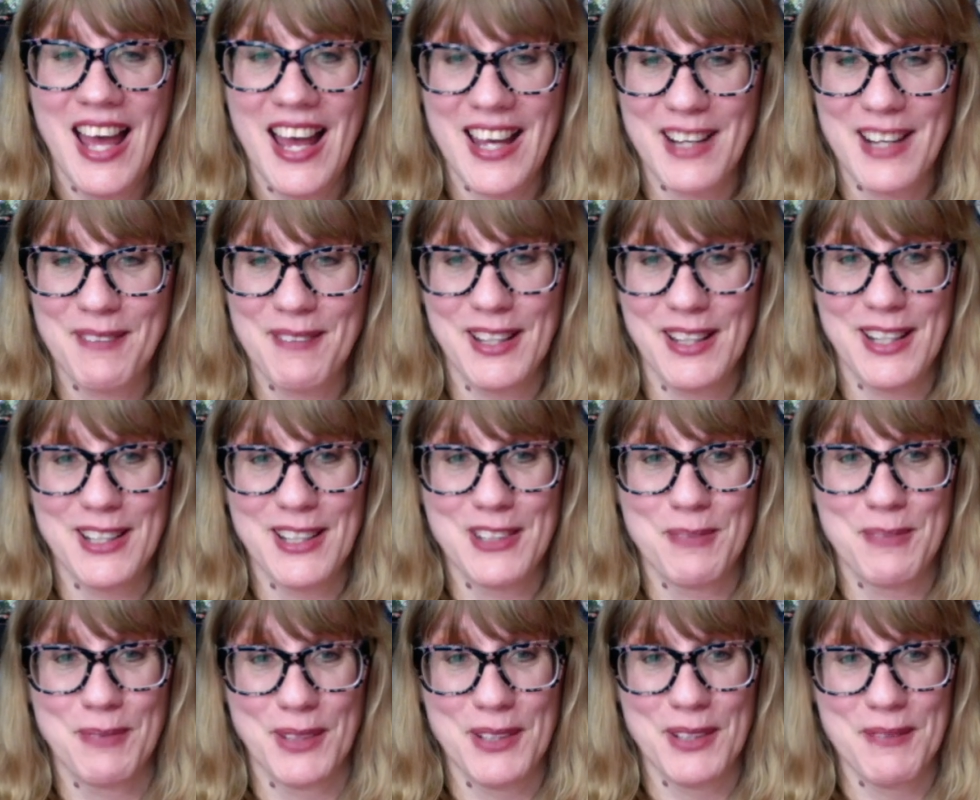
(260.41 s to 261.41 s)
And I'm like,
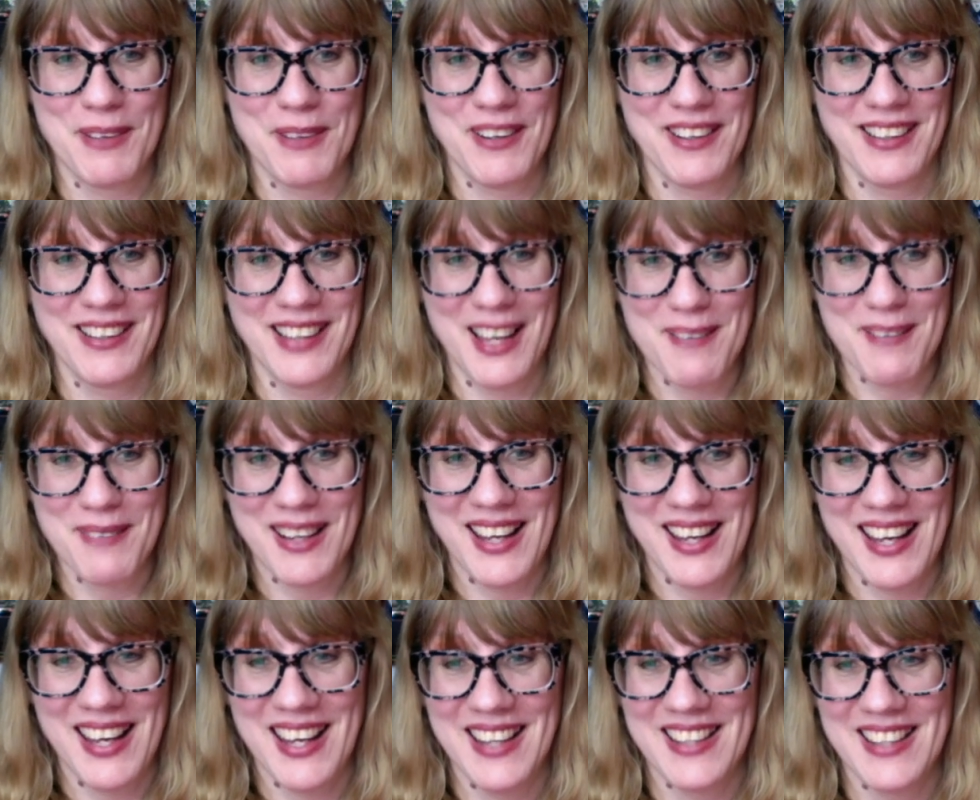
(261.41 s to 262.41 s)
"It's blueberry
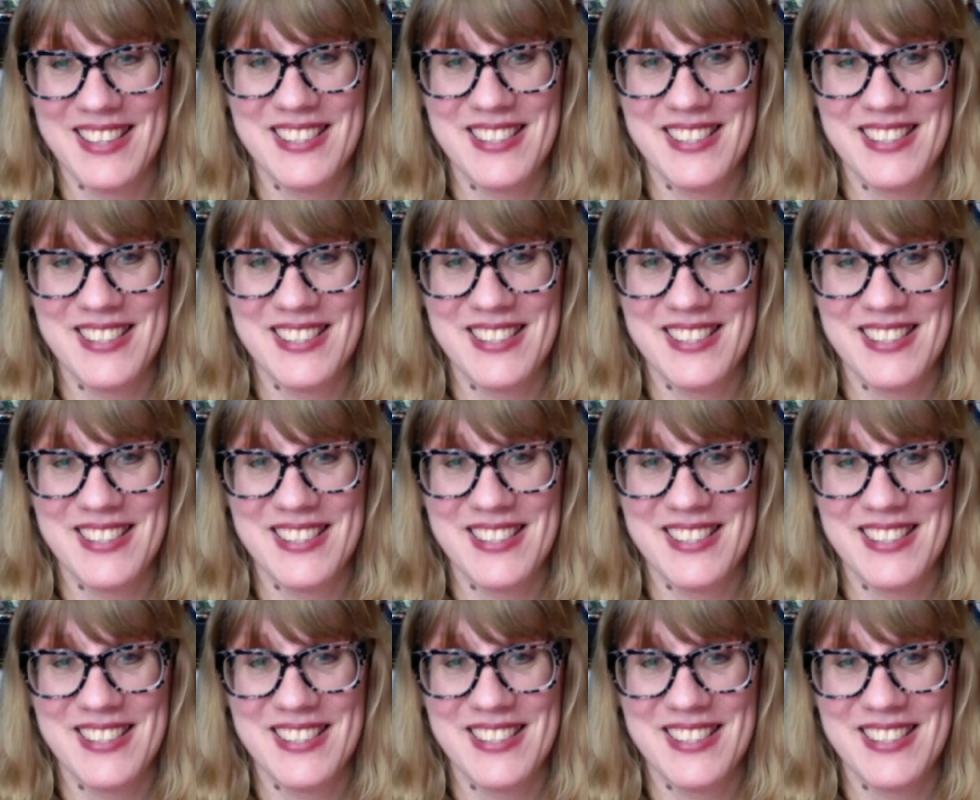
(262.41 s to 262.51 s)
lemonade."